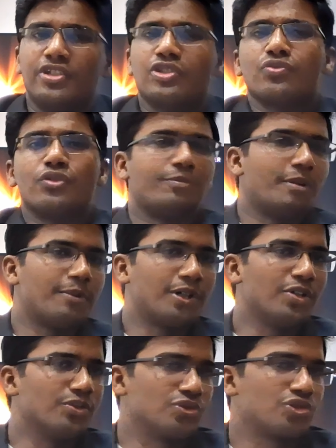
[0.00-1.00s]
would be
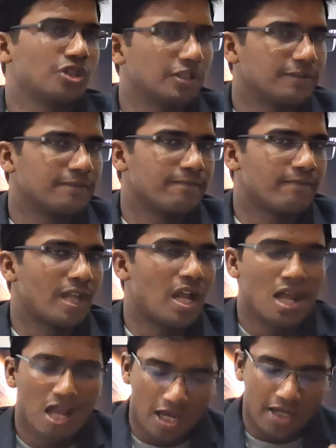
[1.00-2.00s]
produced.
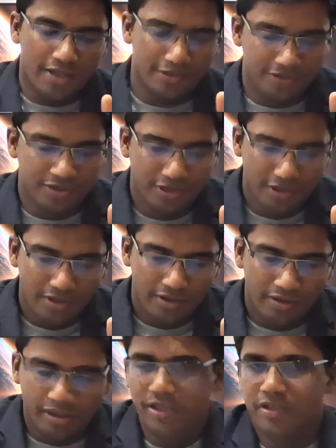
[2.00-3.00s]
And
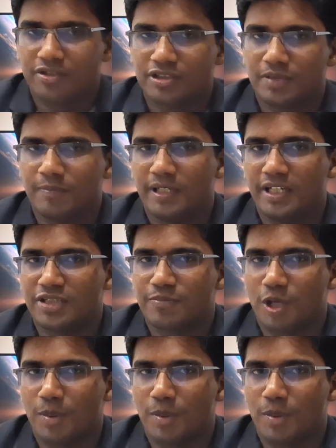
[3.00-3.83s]
here's the biggest problem